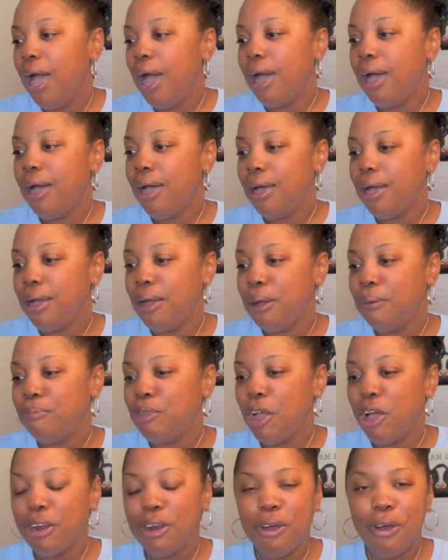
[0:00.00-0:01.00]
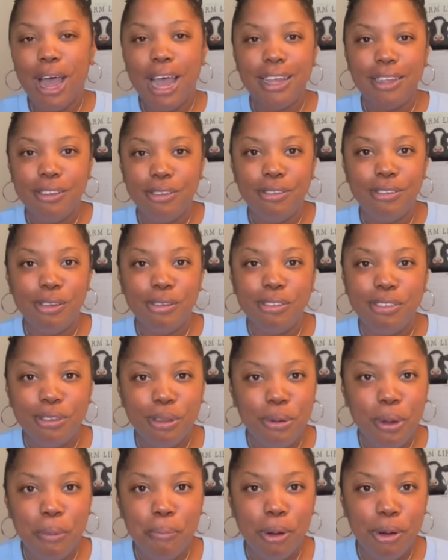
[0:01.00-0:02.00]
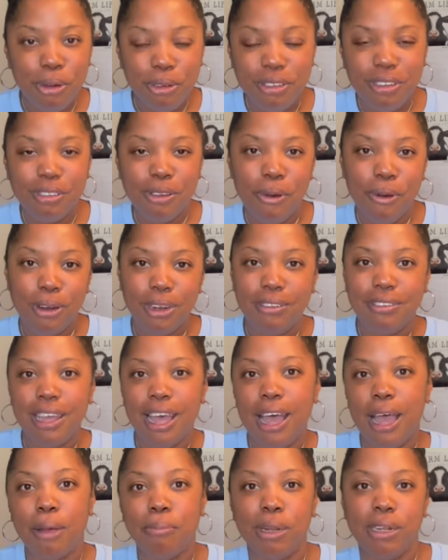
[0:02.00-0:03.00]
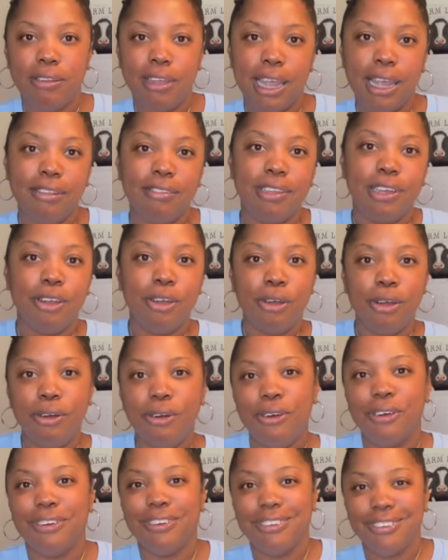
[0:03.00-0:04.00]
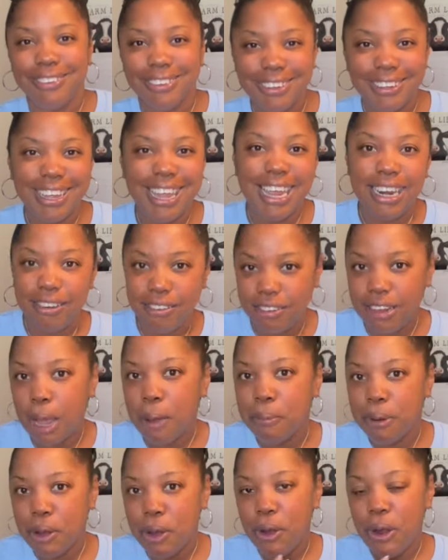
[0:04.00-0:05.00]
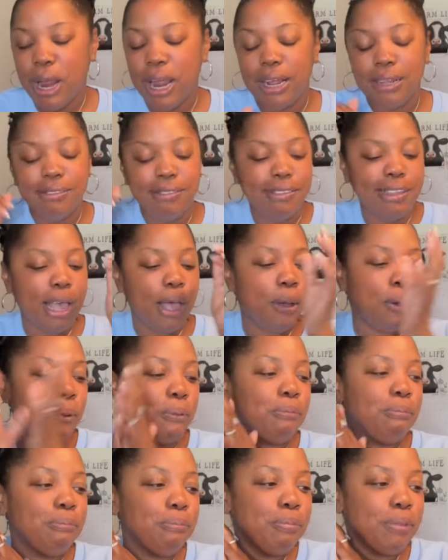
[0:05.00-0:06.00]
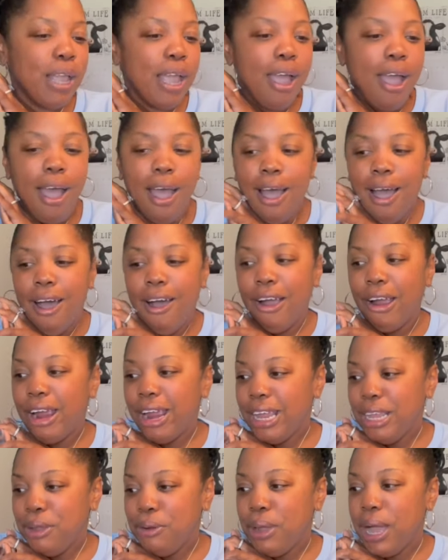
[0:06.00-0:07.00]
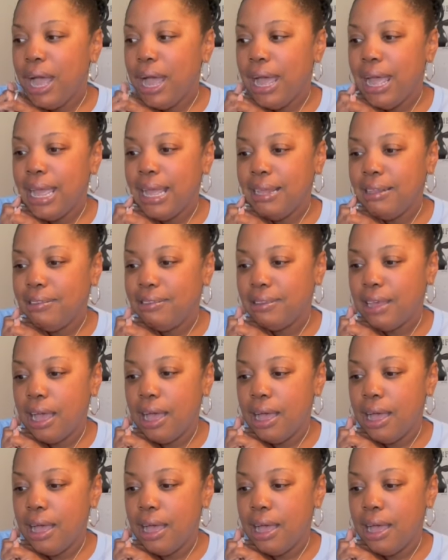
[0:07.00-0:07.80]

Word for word: y'all know I use those two emojis all the time, the dancing girl and the shopping cart. So, all right, you guys.